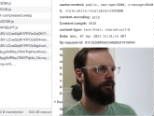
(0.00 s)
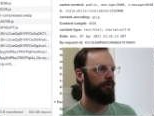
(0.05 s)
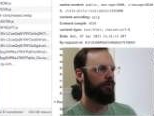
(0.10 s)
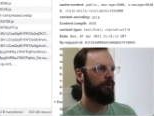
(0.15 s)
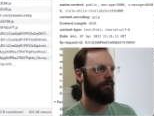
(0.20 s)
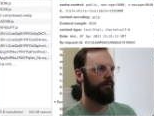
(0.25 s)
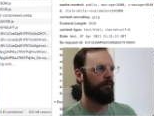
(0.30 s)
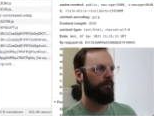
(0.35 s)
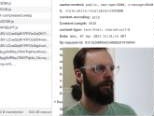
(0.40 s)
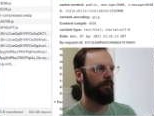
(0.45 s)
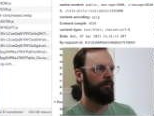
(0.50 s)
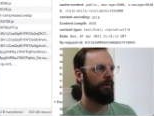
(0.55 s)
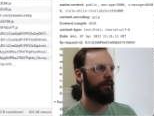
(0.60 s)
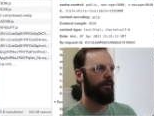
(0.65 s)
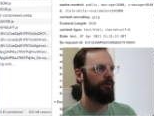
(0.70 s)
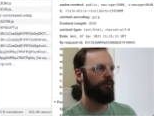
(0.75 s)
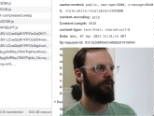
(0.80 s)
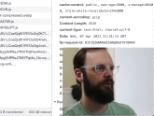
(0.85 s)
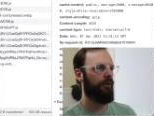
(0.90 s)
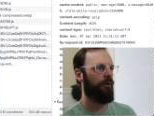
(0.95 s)
So remember,
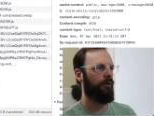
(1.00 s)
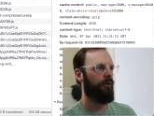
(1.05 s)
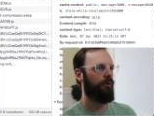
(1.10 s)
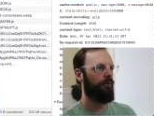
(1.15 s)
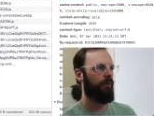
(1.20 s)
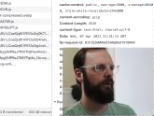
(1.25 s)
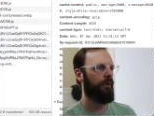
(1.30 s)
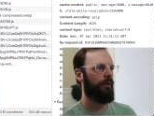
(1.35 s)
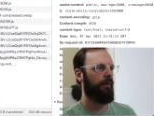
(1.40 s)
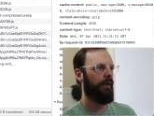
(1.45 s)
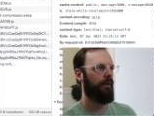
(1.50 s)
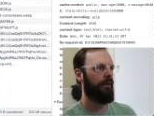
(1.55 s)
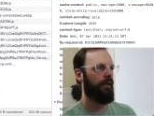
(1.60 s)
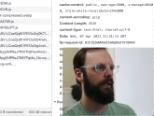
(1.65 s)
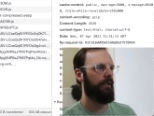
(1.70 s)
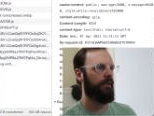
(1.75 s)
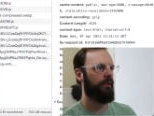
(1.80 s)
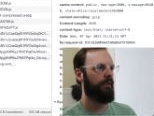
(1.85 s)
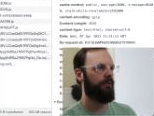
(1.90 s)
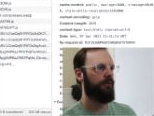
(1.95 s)
this is the old one. My
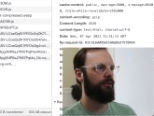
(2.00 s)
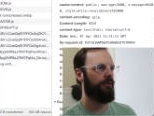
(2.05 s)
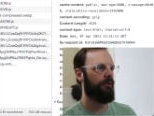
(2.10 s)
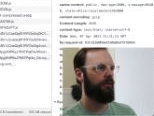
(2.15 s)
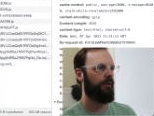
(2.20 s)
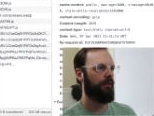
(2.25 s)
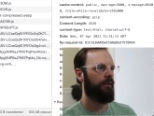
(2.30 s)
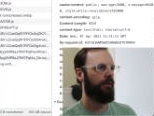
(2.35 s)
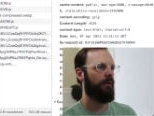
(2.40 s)
latest